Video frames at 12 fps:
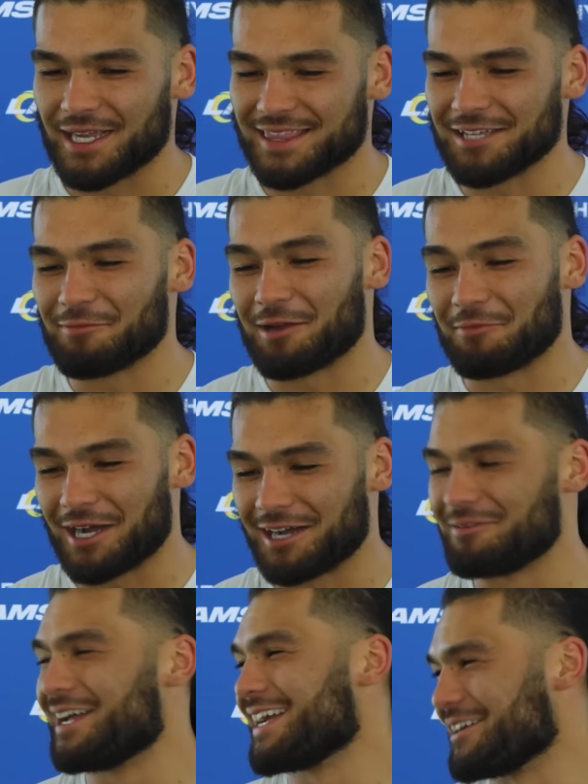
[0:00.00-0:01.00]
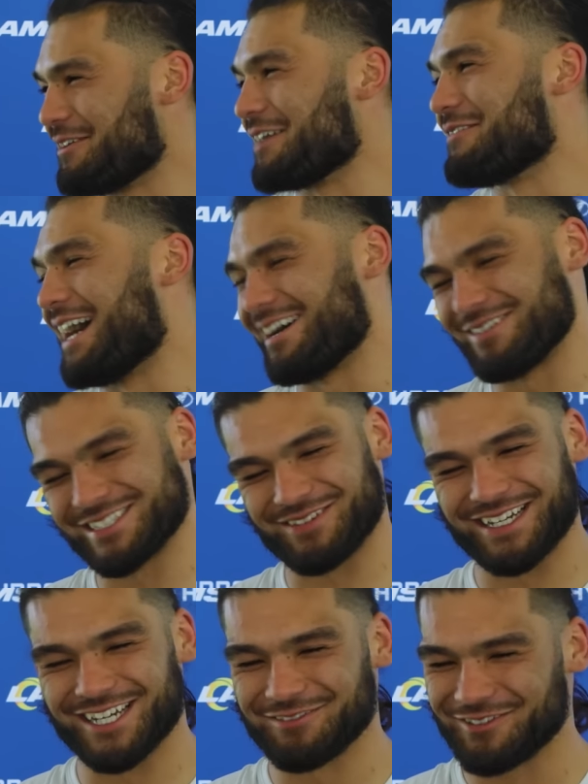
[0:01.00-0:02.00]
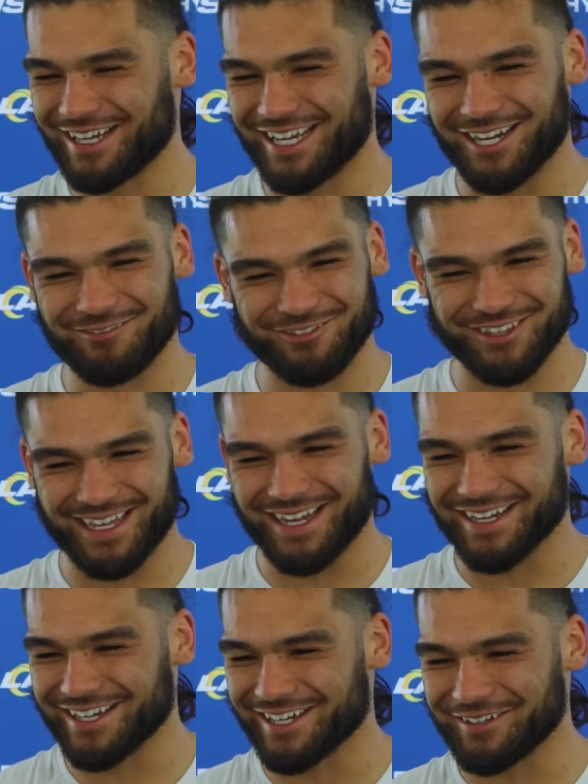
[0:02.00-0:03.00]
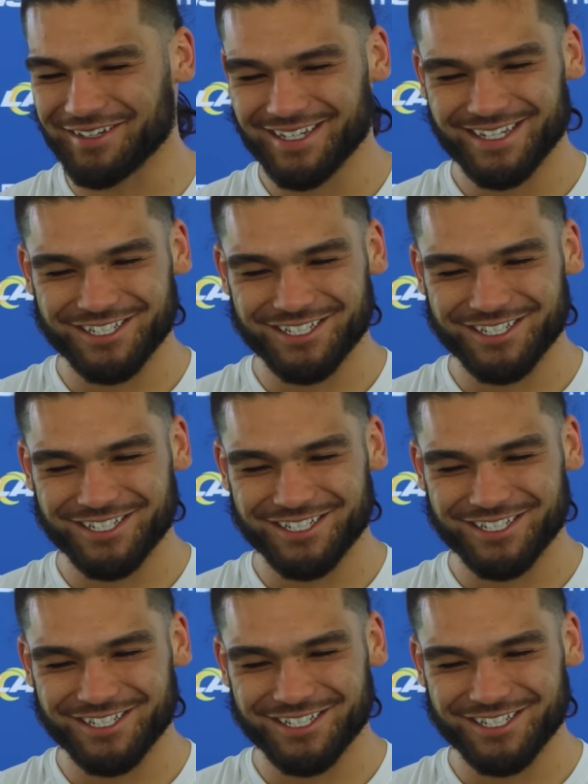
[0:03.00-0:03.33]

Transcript: I think my mom is my number one help for that.